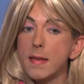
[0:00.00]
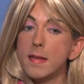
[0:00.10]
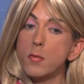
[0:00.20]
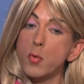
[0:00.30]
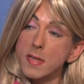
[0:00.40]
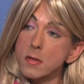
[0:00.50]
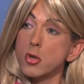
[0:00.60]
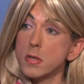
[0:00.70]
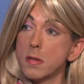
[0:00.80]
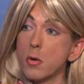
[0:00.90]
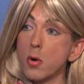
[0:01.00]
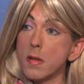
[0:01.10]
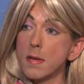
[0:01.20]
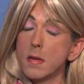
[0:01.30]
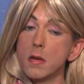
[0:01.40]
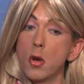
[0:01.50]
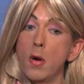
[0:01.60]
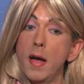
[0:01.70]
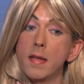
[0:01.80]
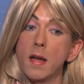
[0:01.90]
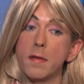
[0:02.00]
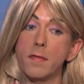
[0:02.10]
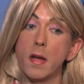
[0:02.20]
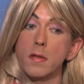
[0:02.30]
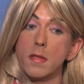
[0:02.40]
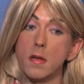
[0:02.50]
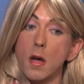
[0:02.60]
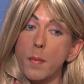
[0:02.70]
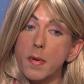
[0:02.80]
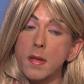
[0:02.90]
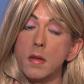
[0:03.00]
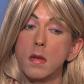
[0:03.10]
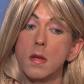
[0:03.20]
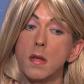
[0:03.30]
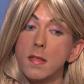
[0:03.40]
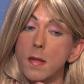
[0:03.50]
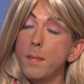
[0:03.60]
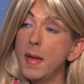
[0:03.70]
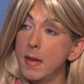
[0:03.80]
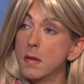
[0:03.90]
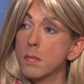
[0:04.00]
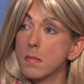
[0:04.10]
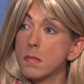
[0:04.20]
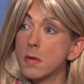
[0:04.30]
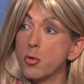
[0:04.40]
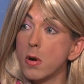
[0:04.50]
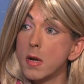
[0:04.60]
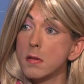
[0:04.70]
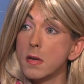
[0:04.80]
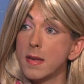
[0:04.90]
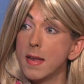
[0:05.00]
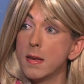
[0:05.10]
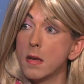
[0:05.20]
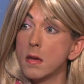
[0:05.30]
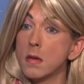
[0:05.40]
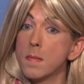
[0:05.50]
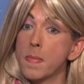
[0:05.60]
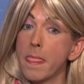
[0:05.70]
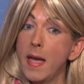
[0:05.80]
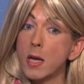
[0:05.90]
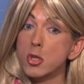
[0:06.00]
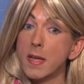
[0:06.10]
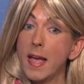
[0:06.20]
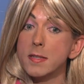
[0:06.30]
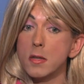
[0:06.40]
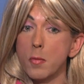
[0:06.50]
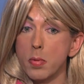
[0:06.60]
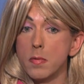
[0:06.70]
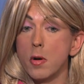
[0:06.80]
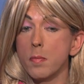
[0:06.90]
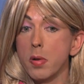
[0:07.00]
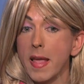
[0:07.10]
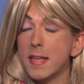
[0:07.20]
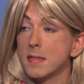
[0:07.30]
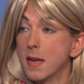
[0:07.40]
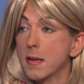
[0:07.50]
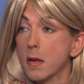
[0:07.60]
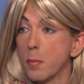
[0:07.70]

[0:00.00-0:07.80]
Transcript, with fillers: did research it thoroughly. You know, I, I found that the company that made the drug I took in India actually has their, their plants in India